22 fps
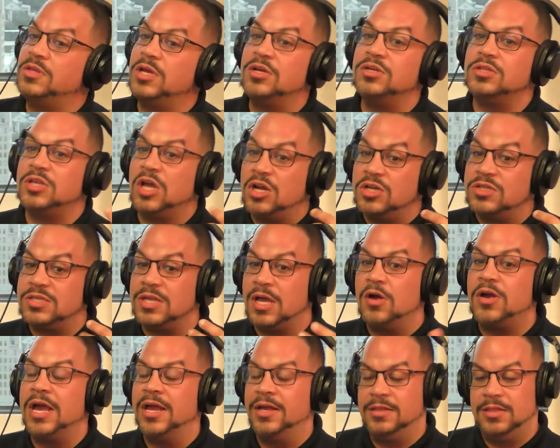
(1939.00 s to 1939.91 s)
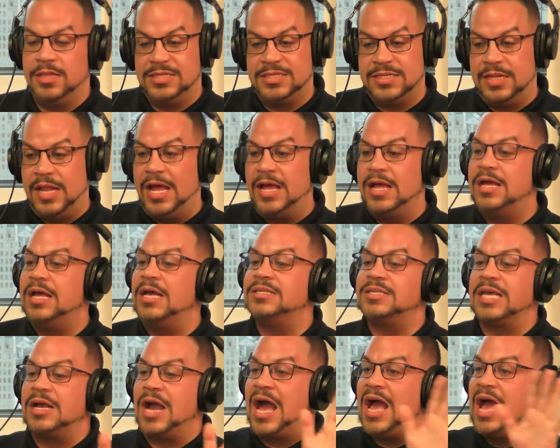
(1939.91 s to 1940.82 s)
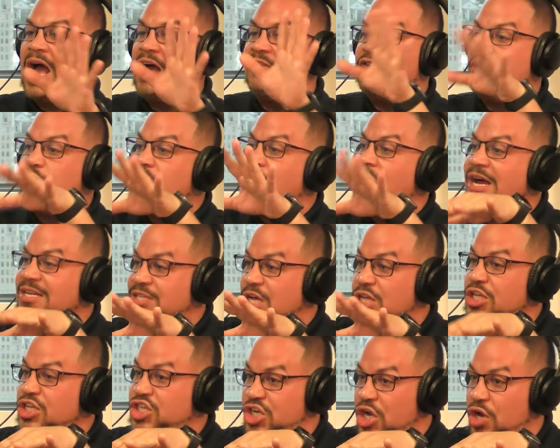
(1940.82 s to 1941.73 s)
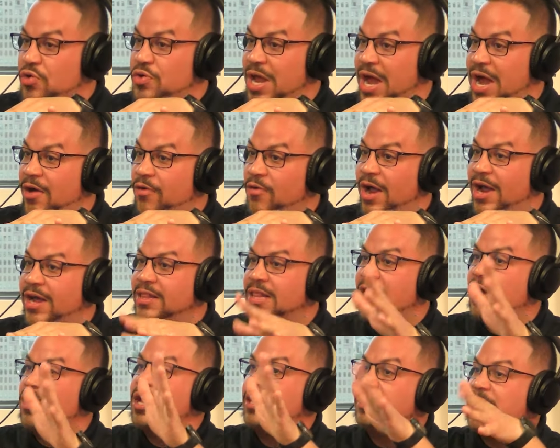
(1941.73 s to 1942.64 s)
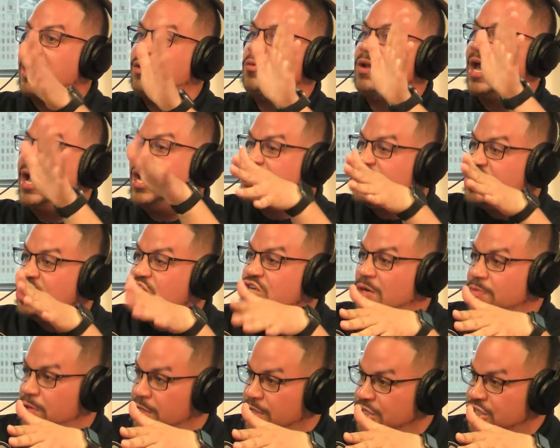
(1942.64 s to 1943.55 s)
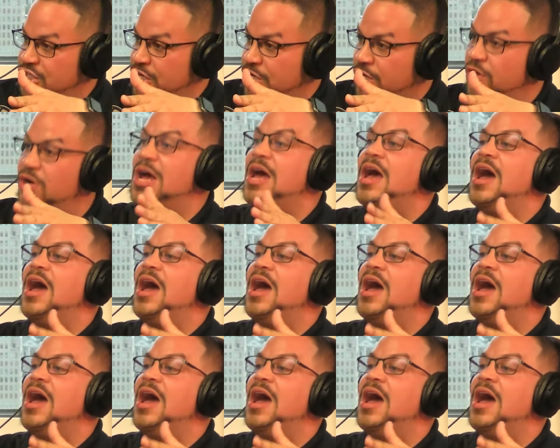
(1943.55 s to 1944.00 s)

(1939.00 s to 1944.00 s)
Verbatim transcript: Well, there, there's okay. Listen, it's like I have you guys on the show now, right? Like, okay, like when I had Jay Trouble on the show,